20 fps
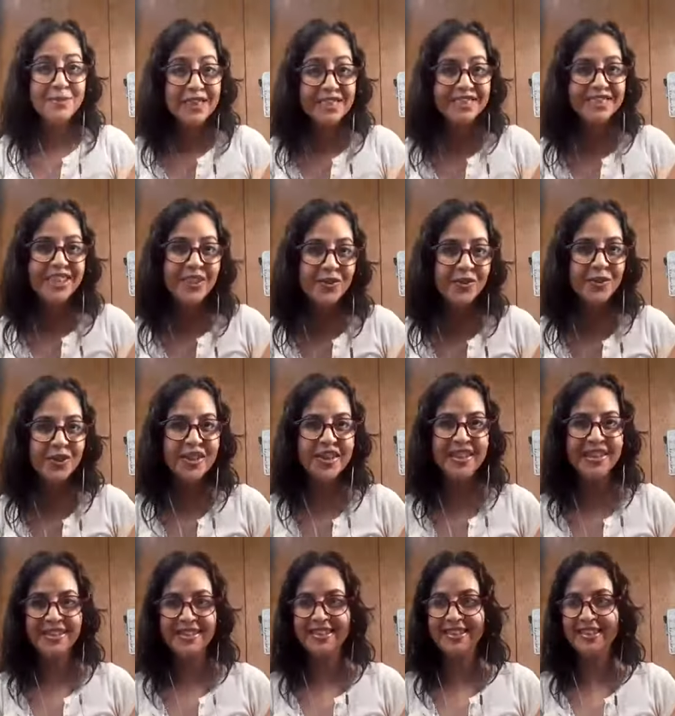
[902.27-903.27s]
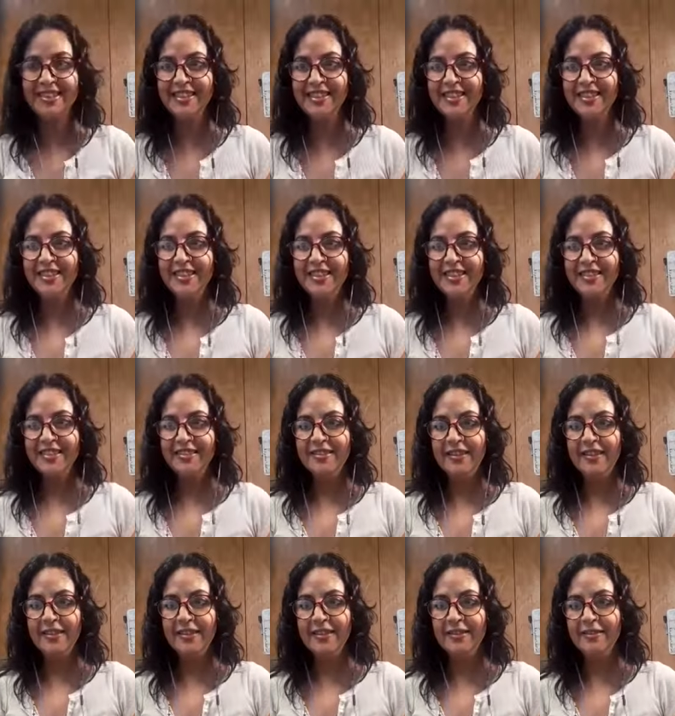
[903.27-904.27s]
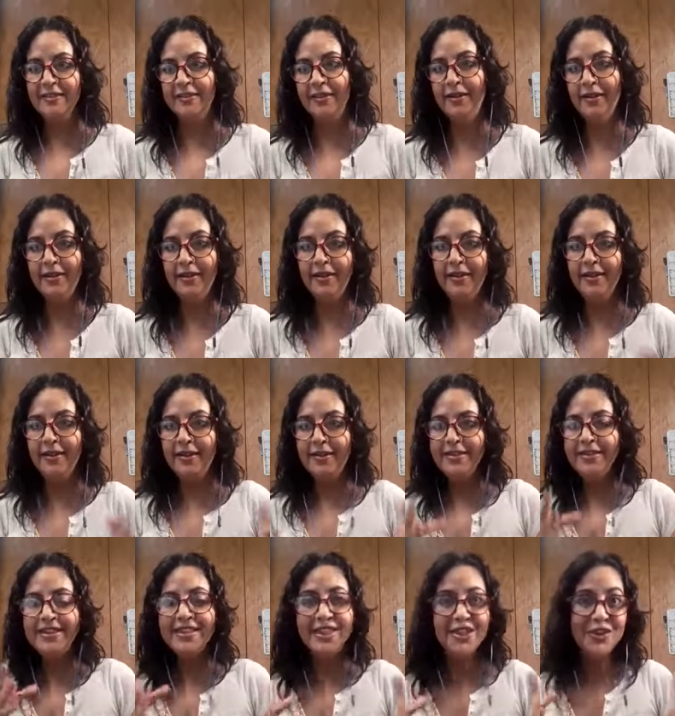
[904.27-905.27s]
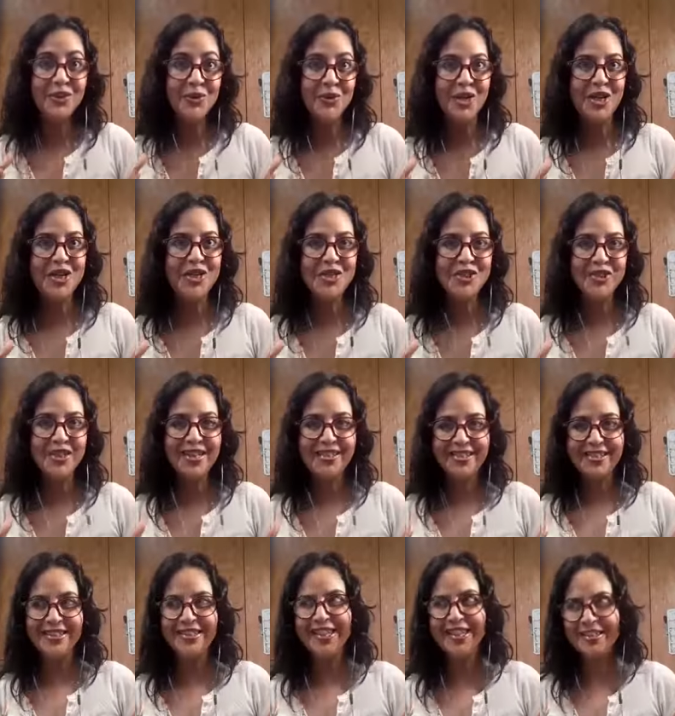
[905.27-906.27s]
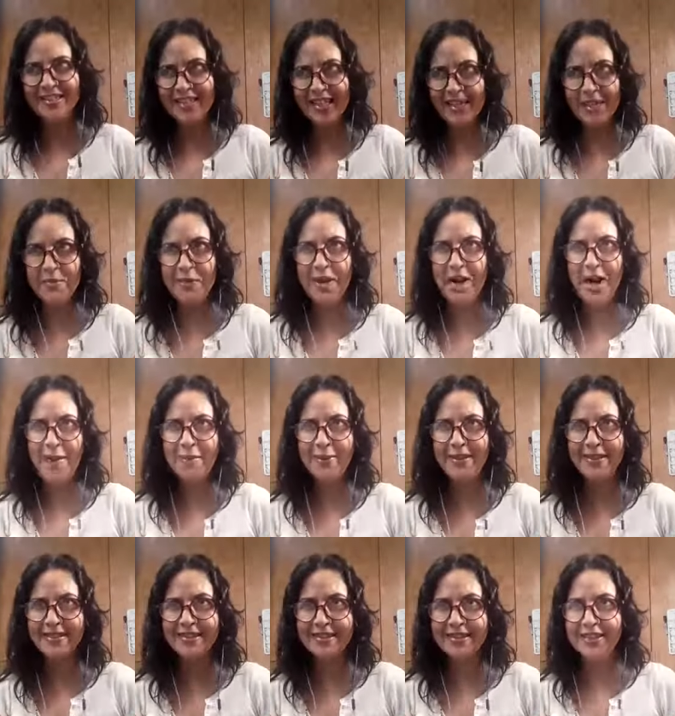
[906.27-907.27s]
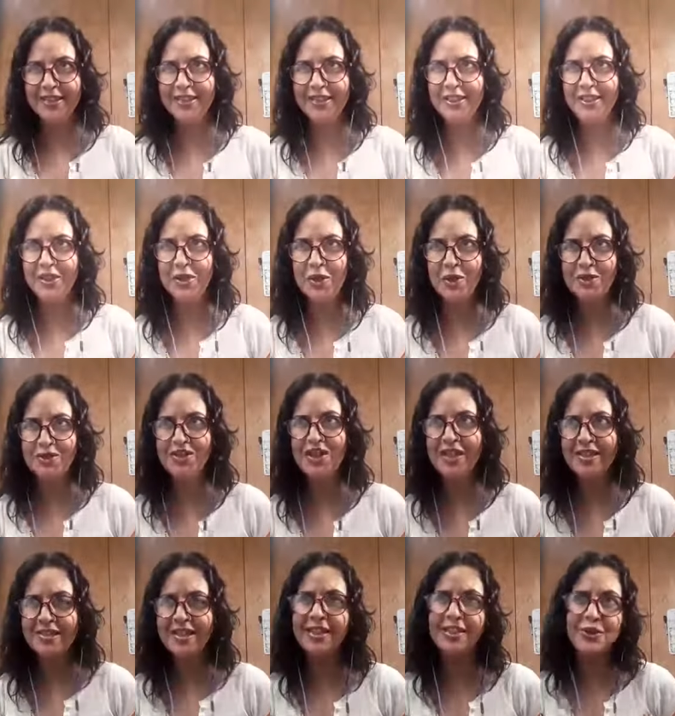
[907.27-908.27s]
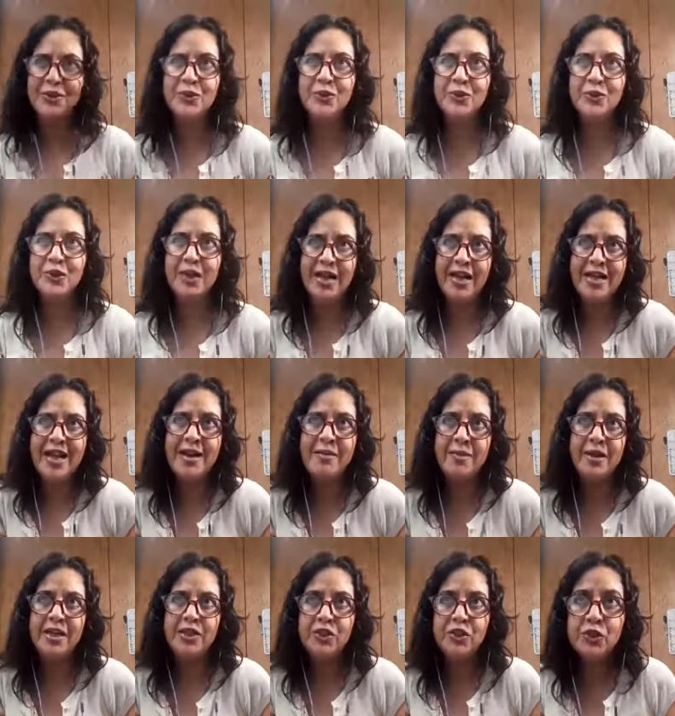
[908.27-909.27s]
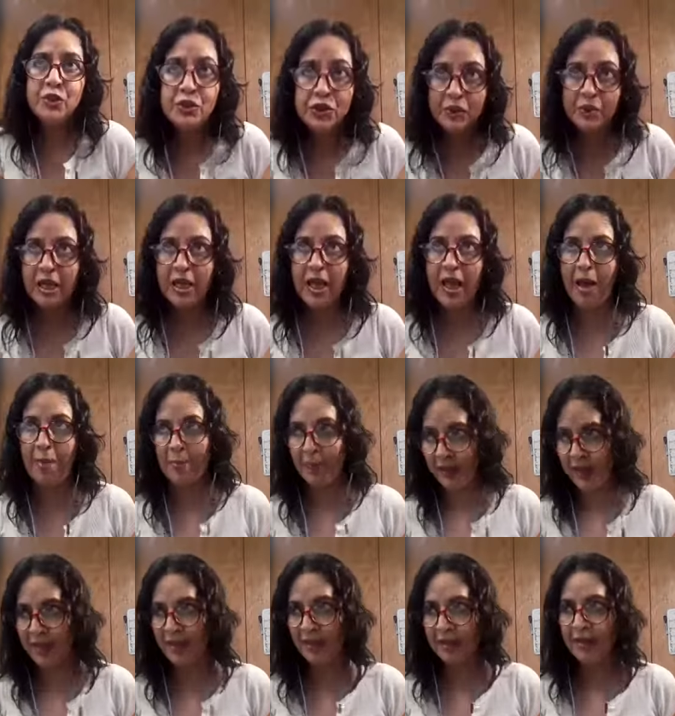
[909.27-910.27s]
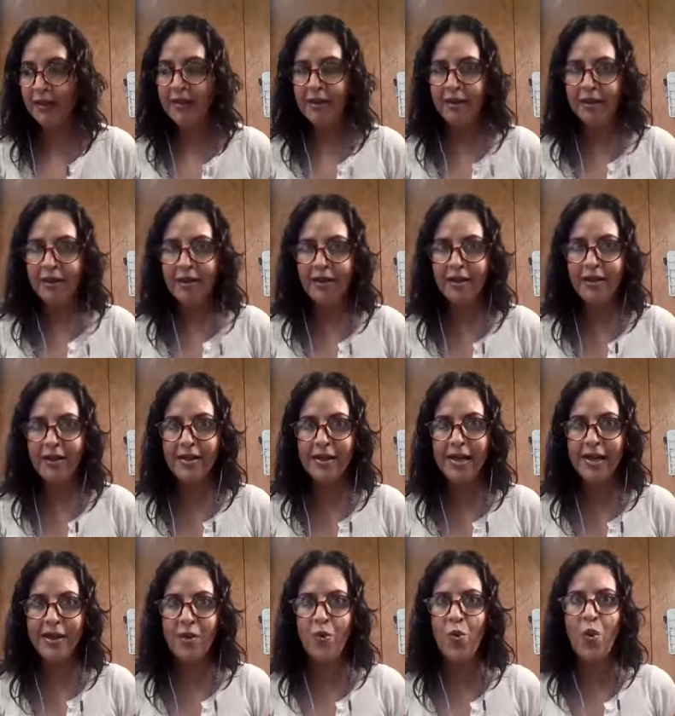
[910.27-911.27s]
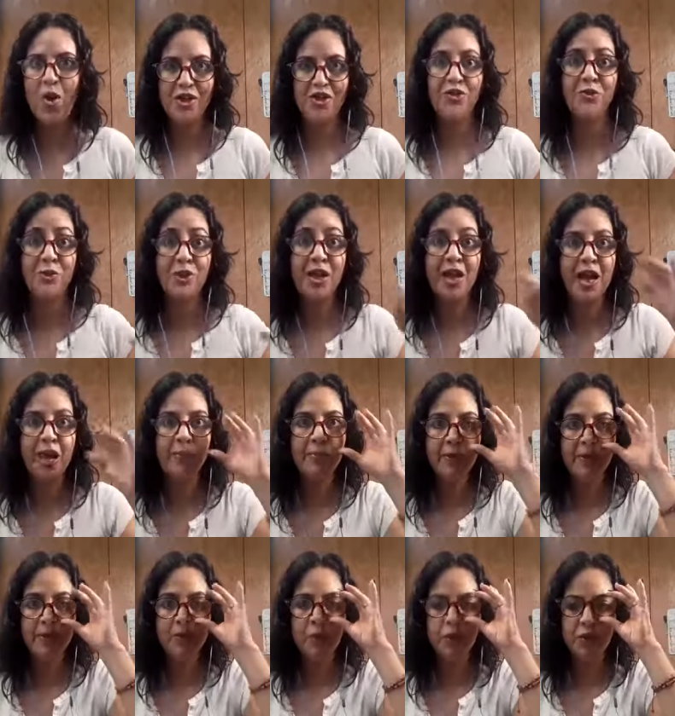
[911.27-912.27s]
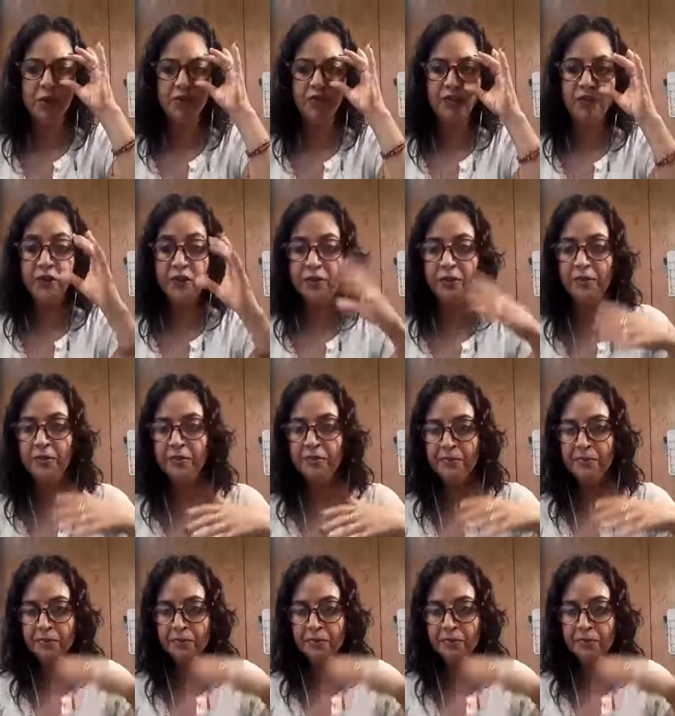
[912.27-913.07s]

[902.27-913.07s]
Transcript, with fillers: myself with this uh, situation, I say, Yes, I am a happiness and healing coach. Yes, I do. I am. I choose to be happy and I want to be happy and I want to feel